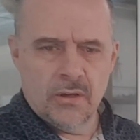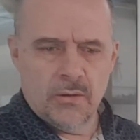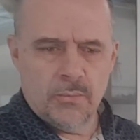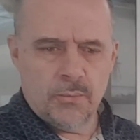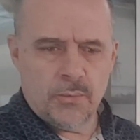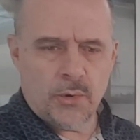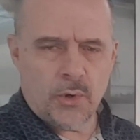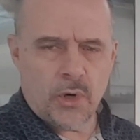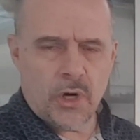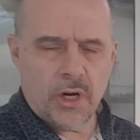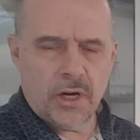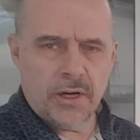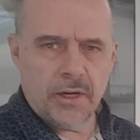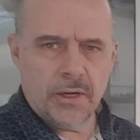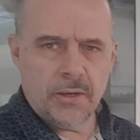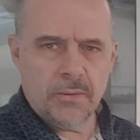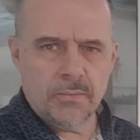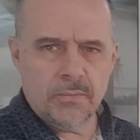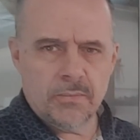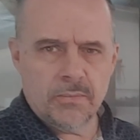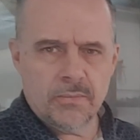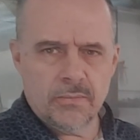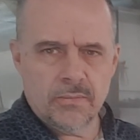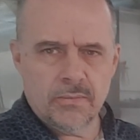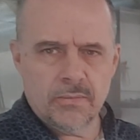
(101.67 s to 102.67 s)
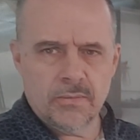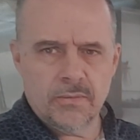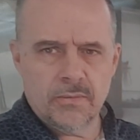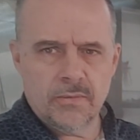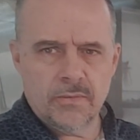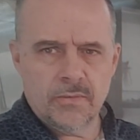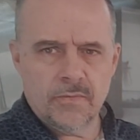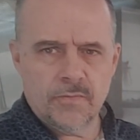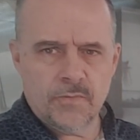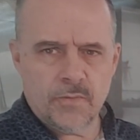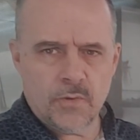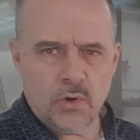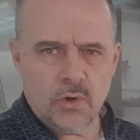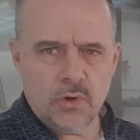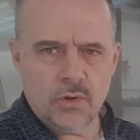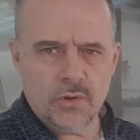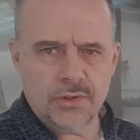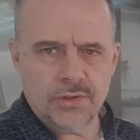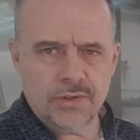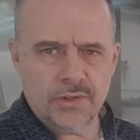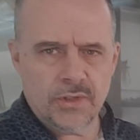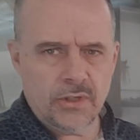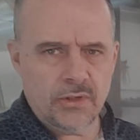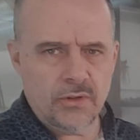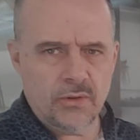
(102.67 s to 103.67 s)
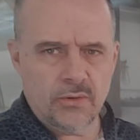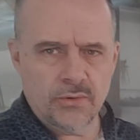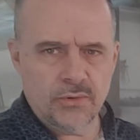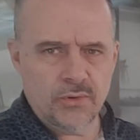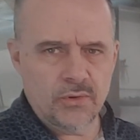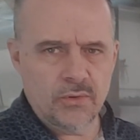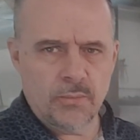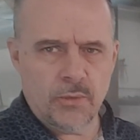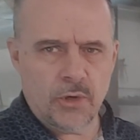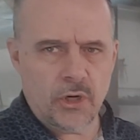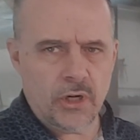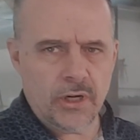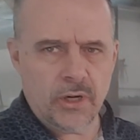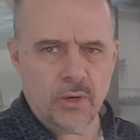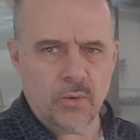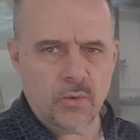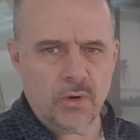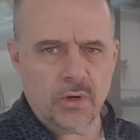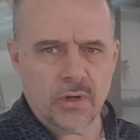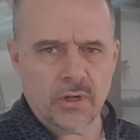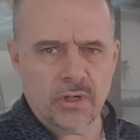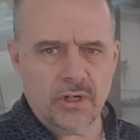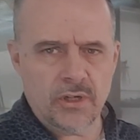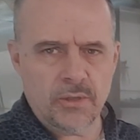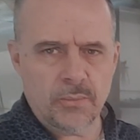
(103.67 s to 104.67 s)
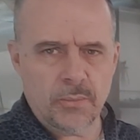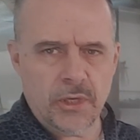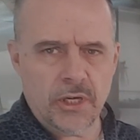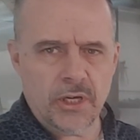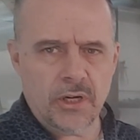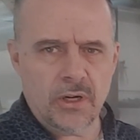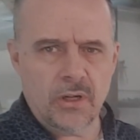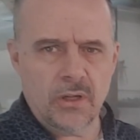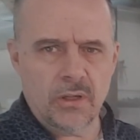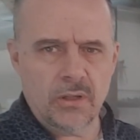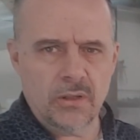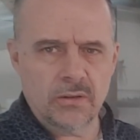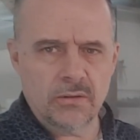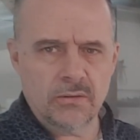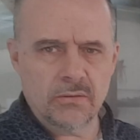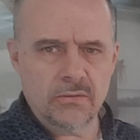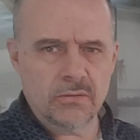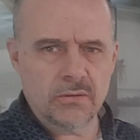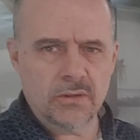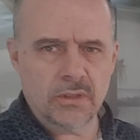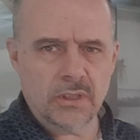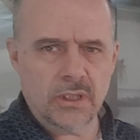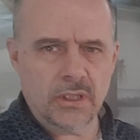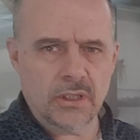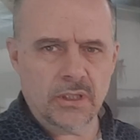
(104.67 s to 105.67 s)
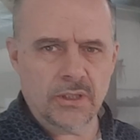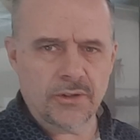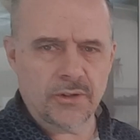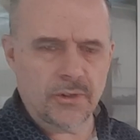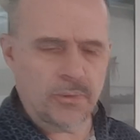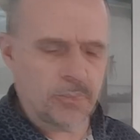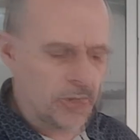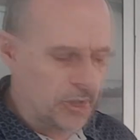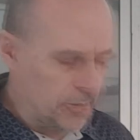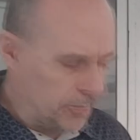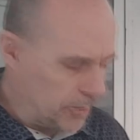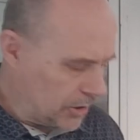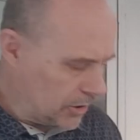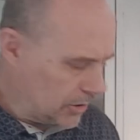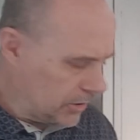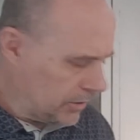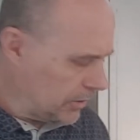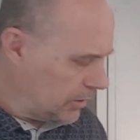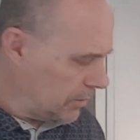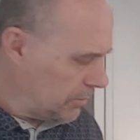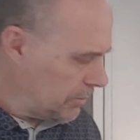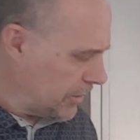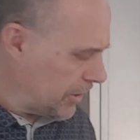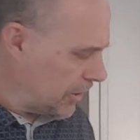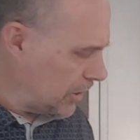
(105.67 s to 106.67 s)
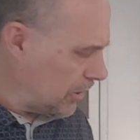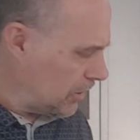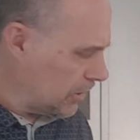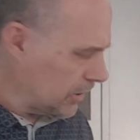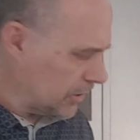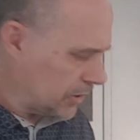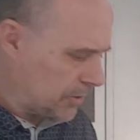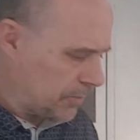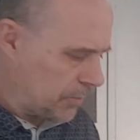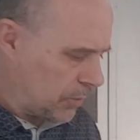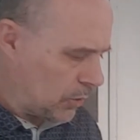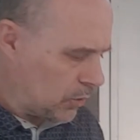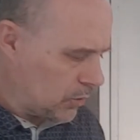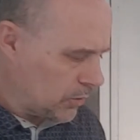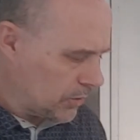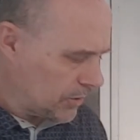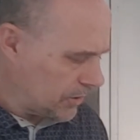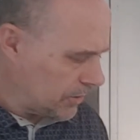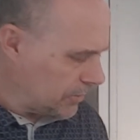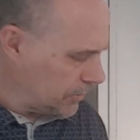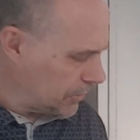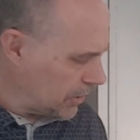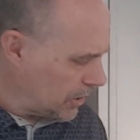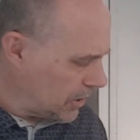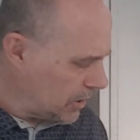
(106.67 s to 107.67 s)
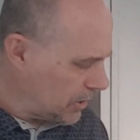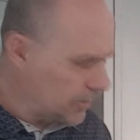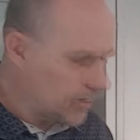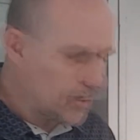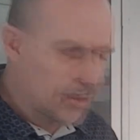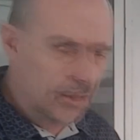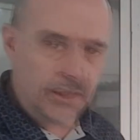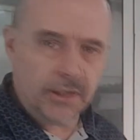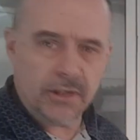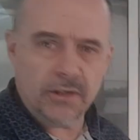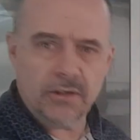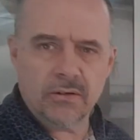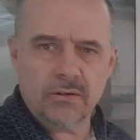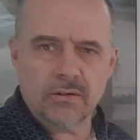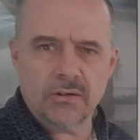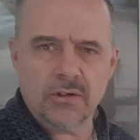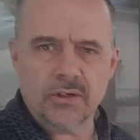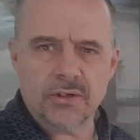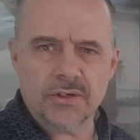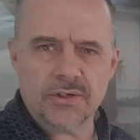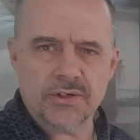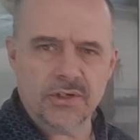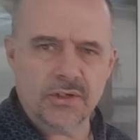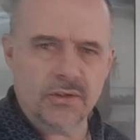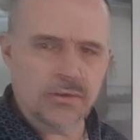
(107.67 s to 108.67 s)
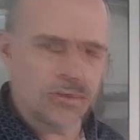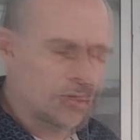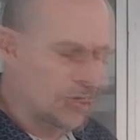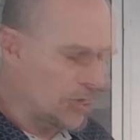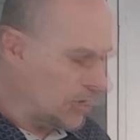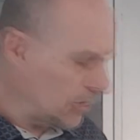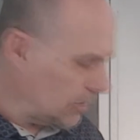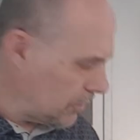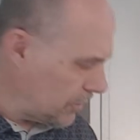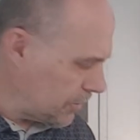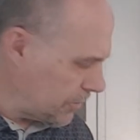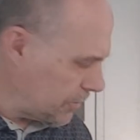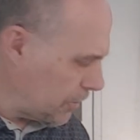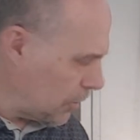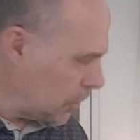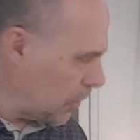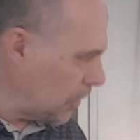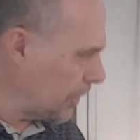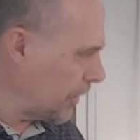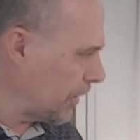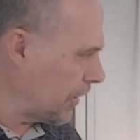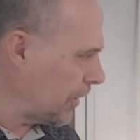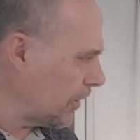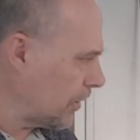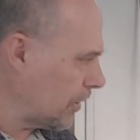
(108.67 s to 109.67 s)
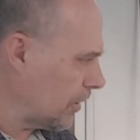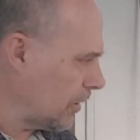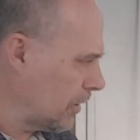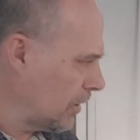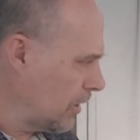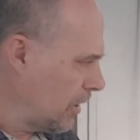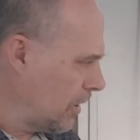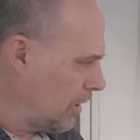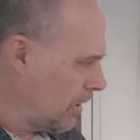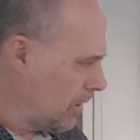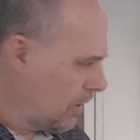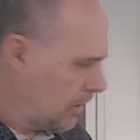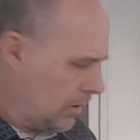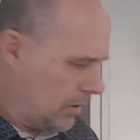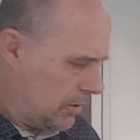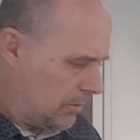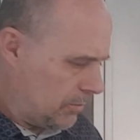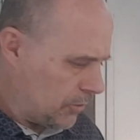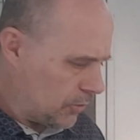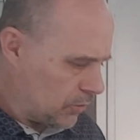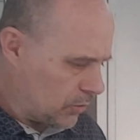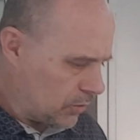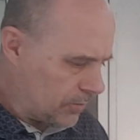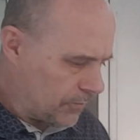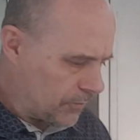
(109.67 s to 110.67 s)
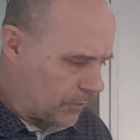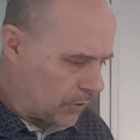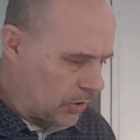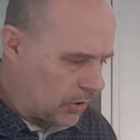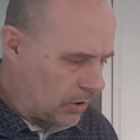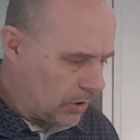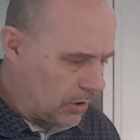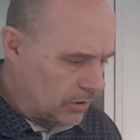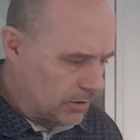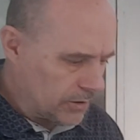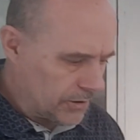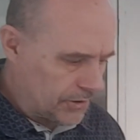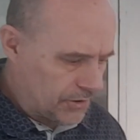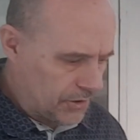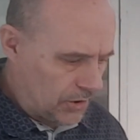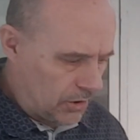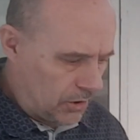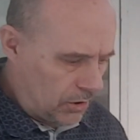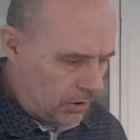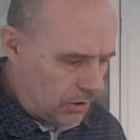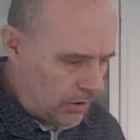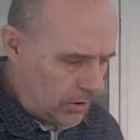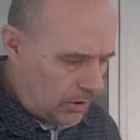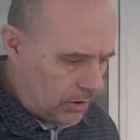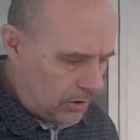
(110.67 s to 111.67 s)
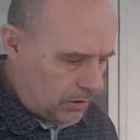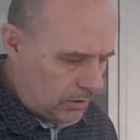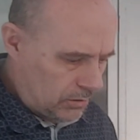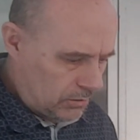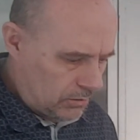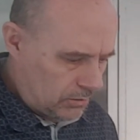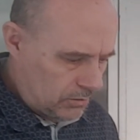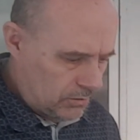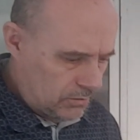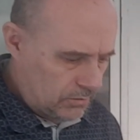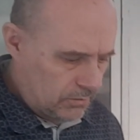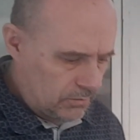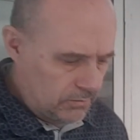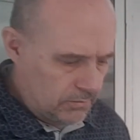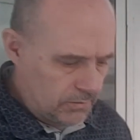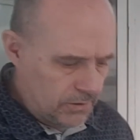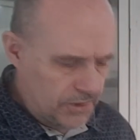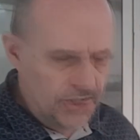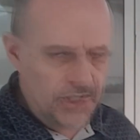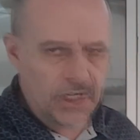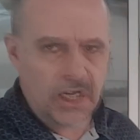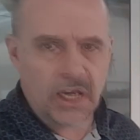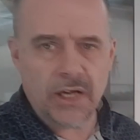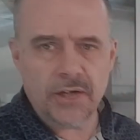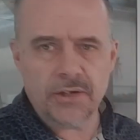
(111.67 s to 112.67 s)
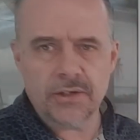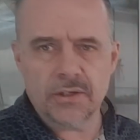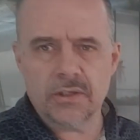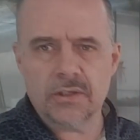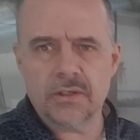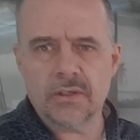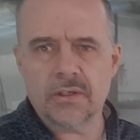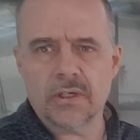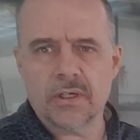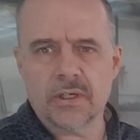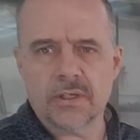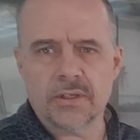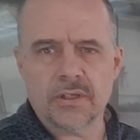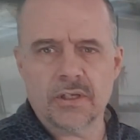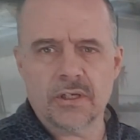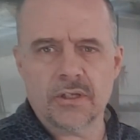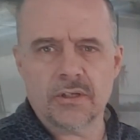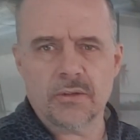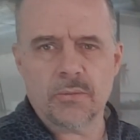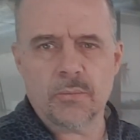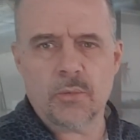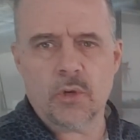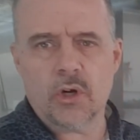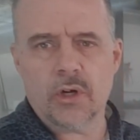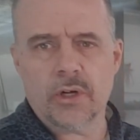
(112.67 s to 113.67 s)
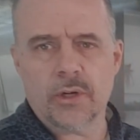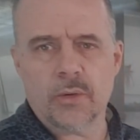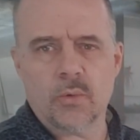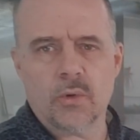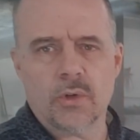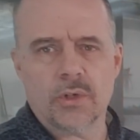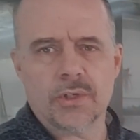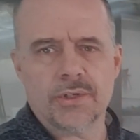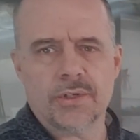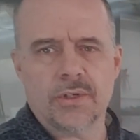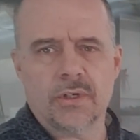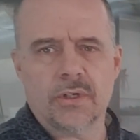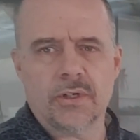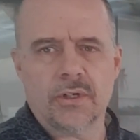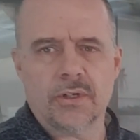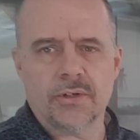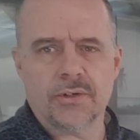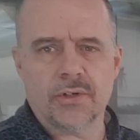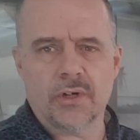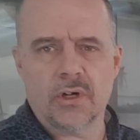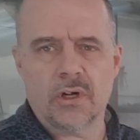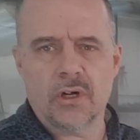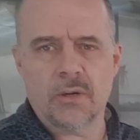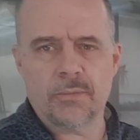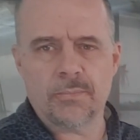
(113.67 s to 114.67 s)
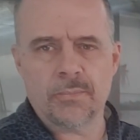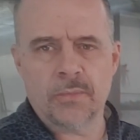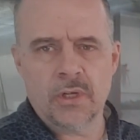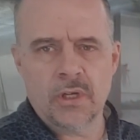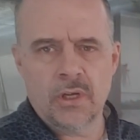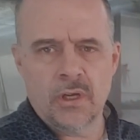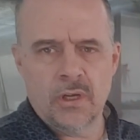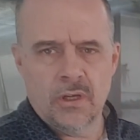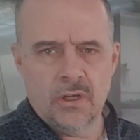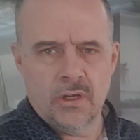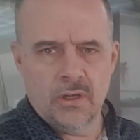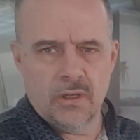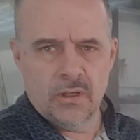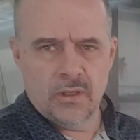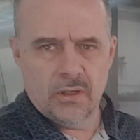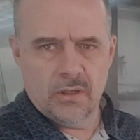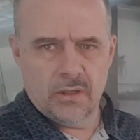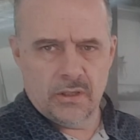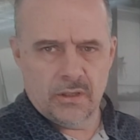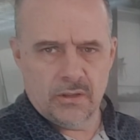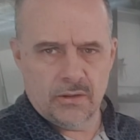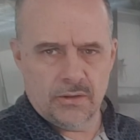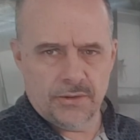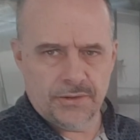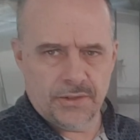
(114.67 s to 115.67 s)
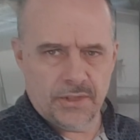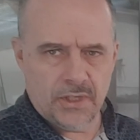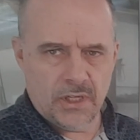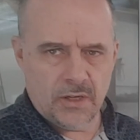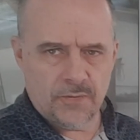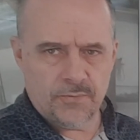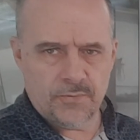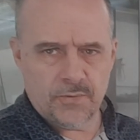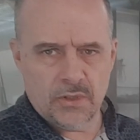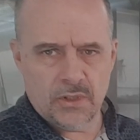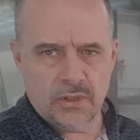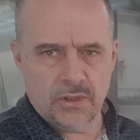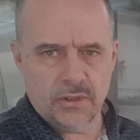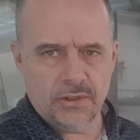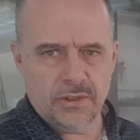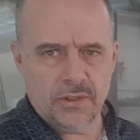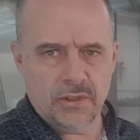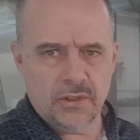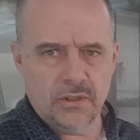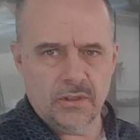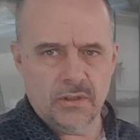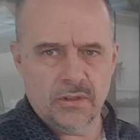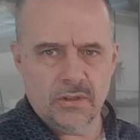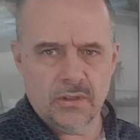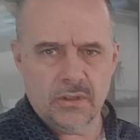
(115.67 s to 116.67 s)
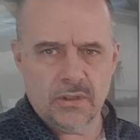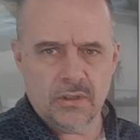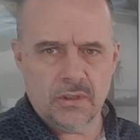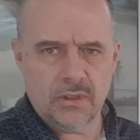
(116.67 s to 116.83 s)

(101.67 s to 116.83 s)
prime first. I don't do body work on metal. There might be a little metal exposed sometimes, like you can see there's a little spot here. But overall it's all sanded and then the body work's done on top. It'll definitely